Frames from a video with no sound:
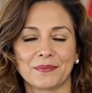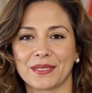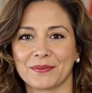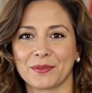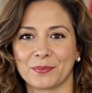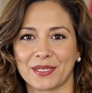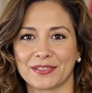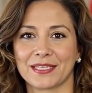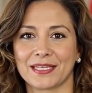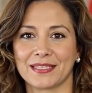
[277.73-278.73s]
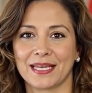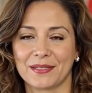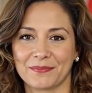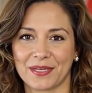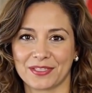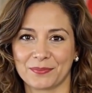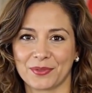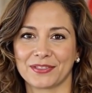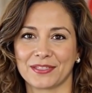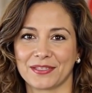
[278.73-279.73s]
If the president and the vice
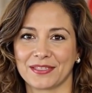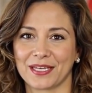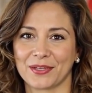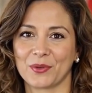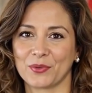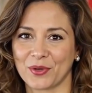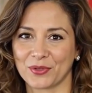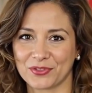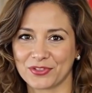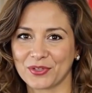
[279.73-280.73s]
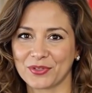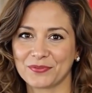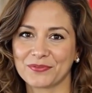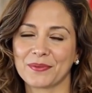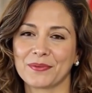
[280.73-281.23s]
president can no longer serve,